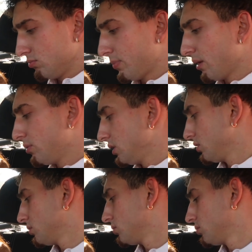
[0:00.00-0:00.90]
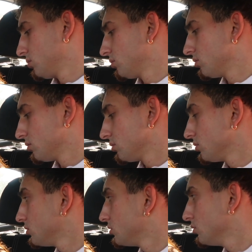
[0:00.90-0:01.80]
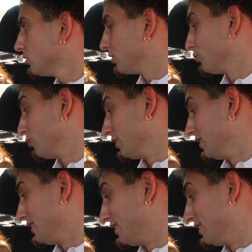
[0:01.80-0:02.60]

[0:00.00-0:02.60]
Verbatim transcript: baby, you look really